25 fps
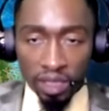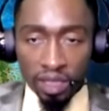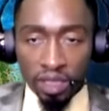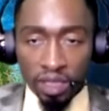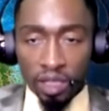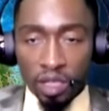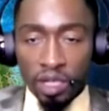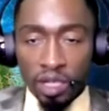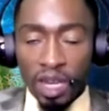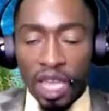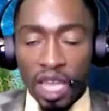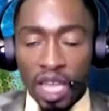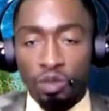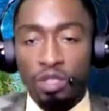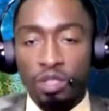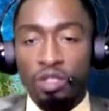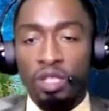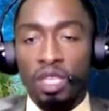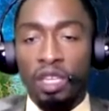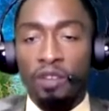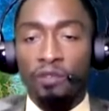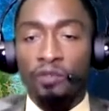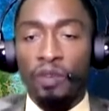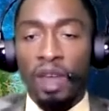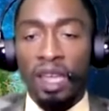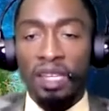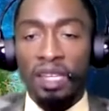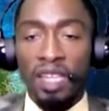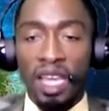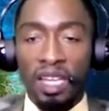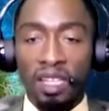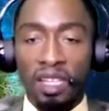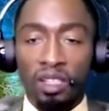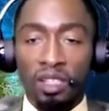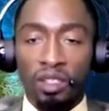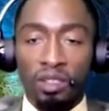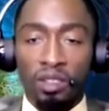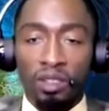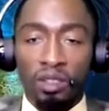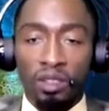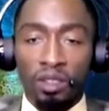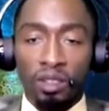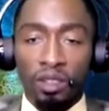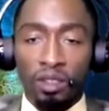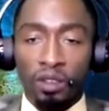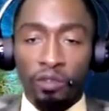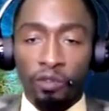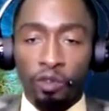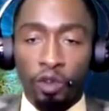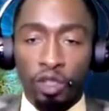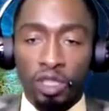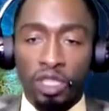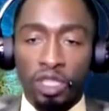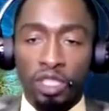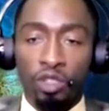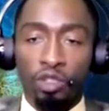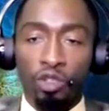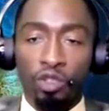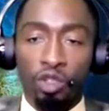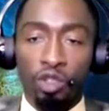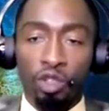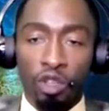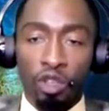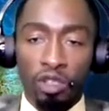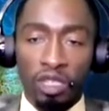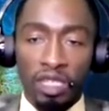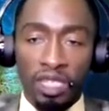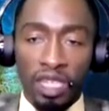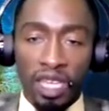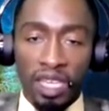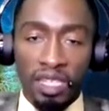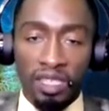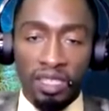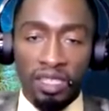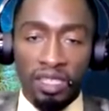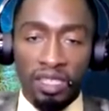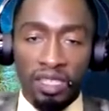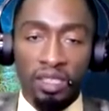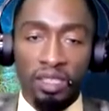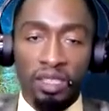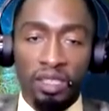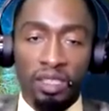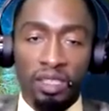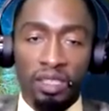So that's when you can find that 14 to 30 days